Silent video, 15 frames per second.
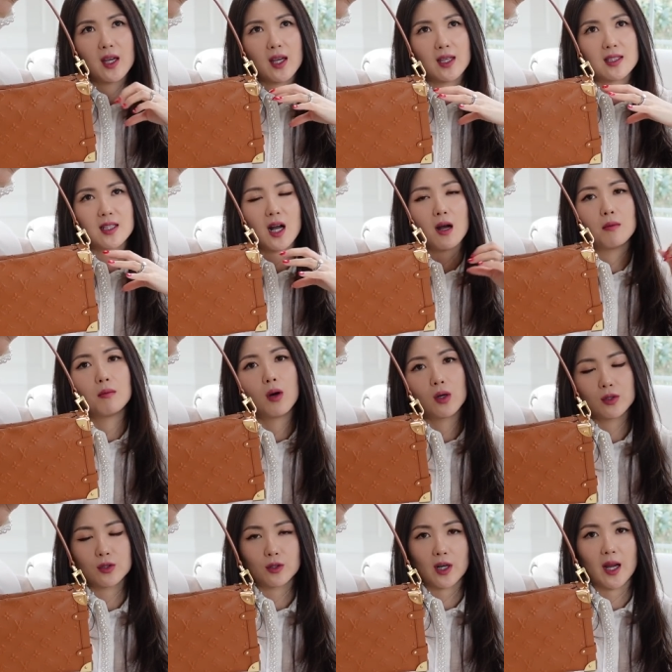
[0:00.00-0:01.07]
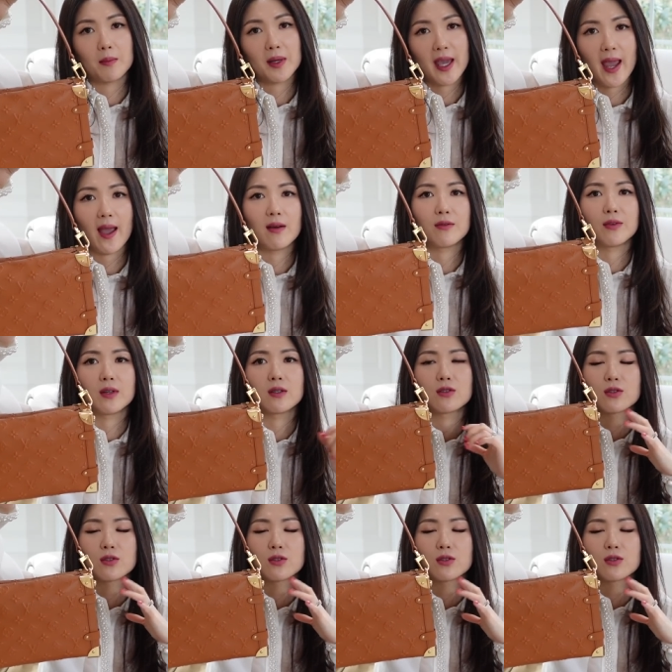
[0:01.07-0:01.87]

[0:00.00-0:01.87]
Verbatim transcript: it's got monogram canvas.